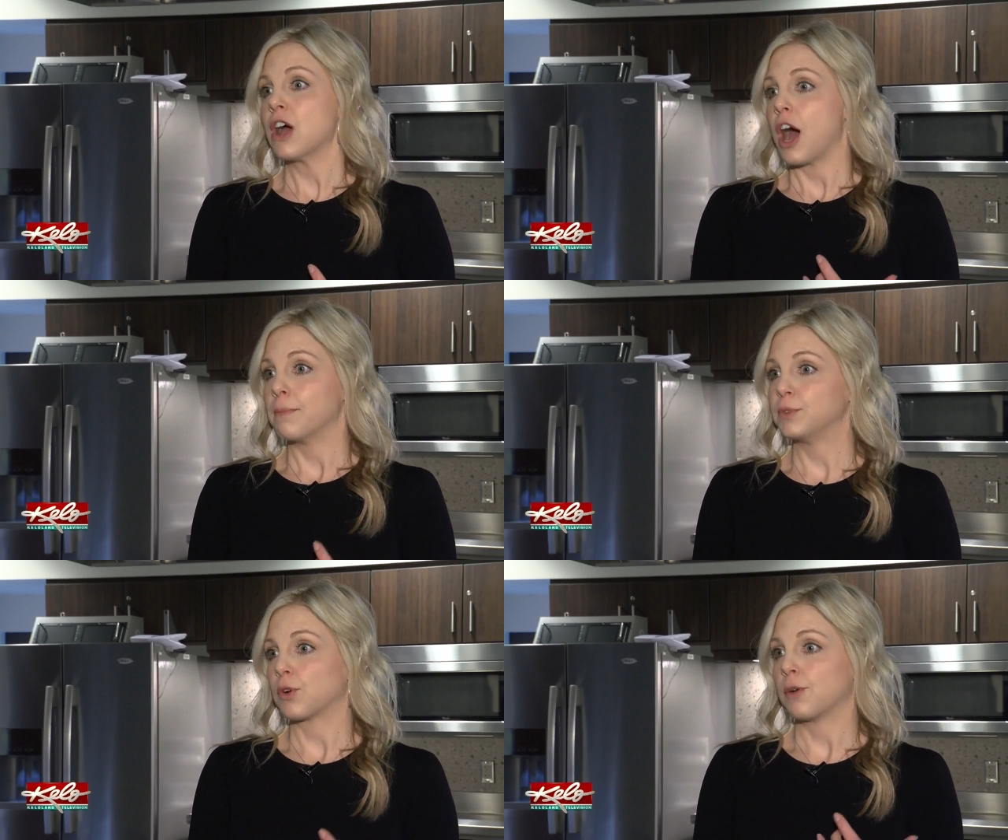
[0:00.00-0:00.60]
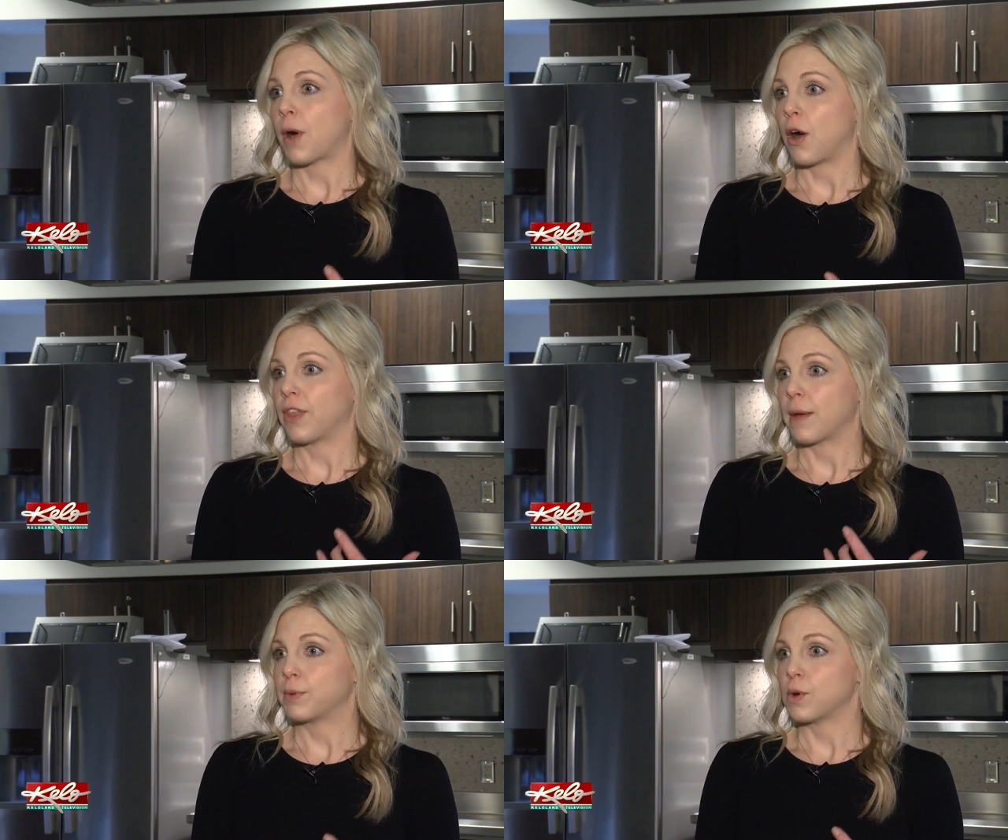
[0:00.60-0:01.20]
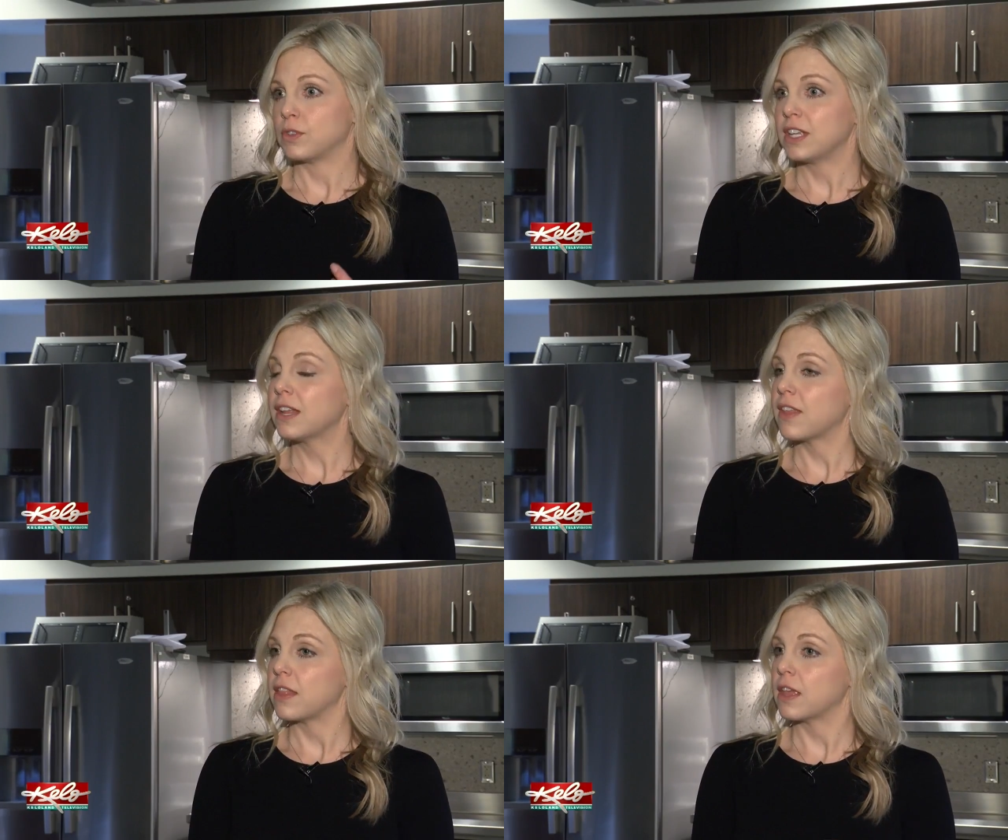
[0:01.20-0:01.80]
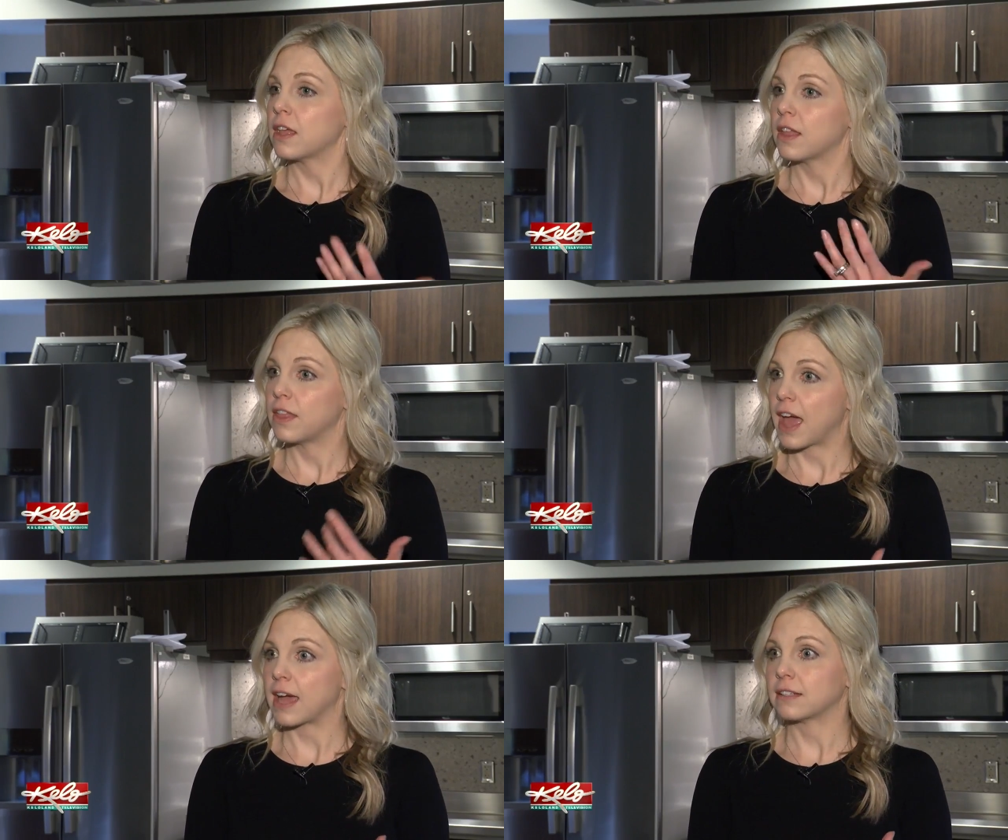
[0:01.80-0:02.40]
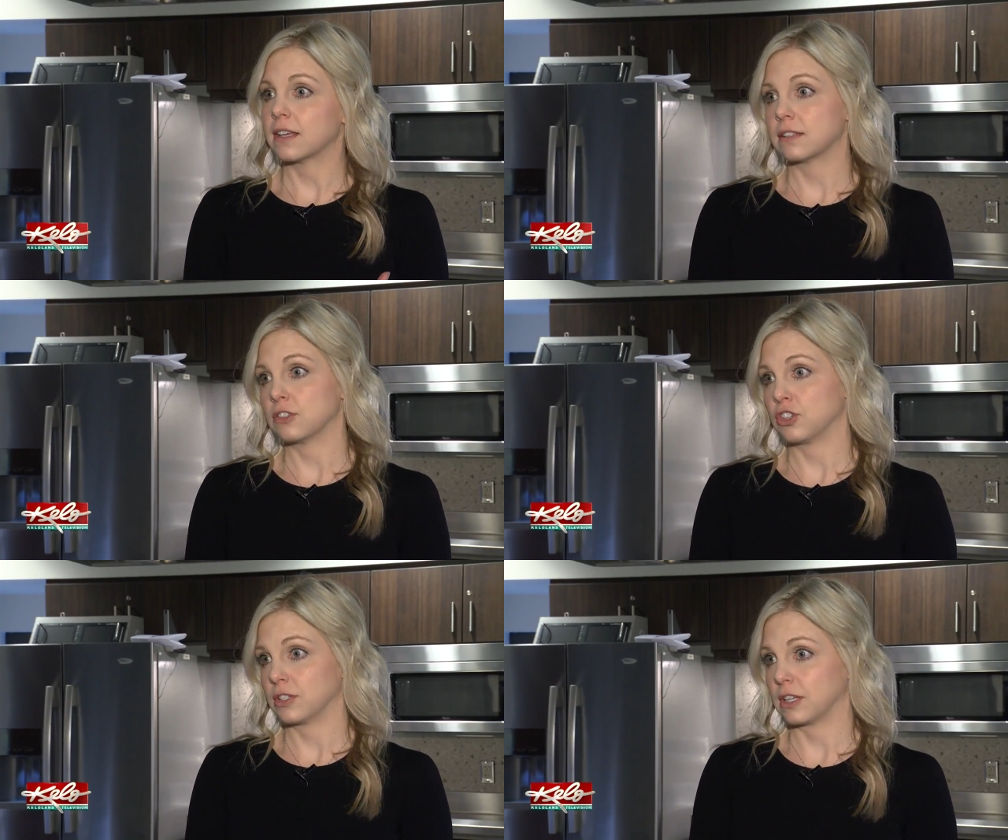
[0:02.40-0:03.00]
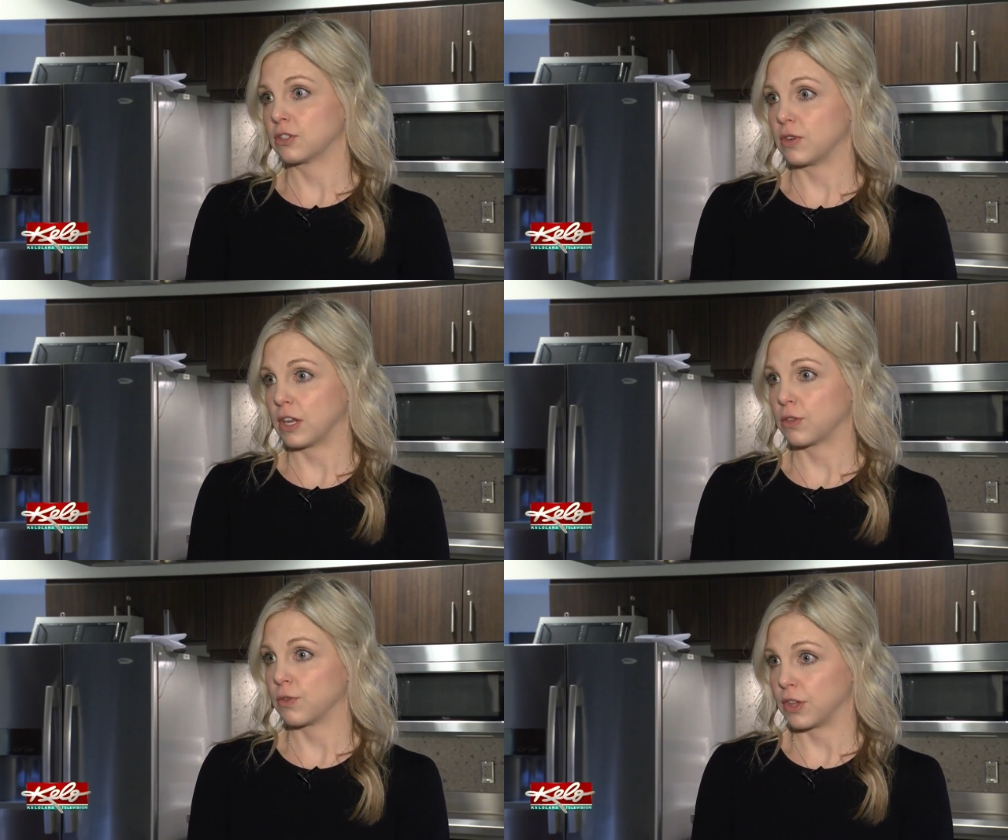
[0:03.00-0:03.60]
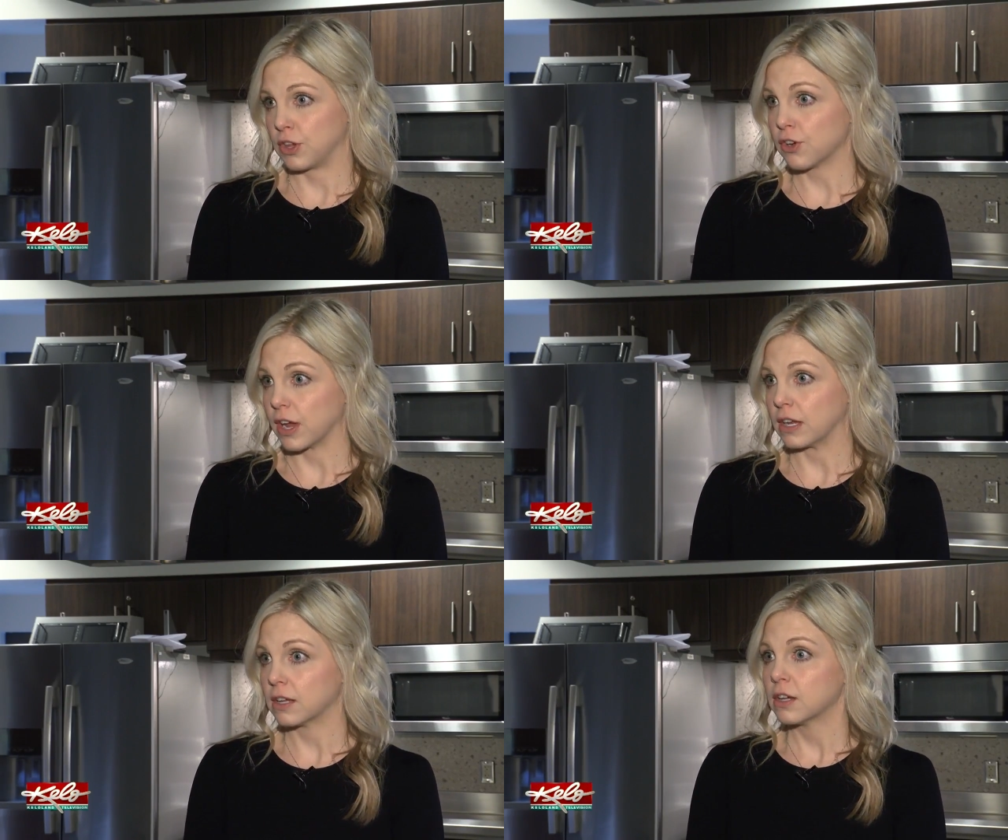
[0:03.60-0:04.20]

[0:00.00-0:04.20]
absorb all that protein and then the excess is just excreted through the urine.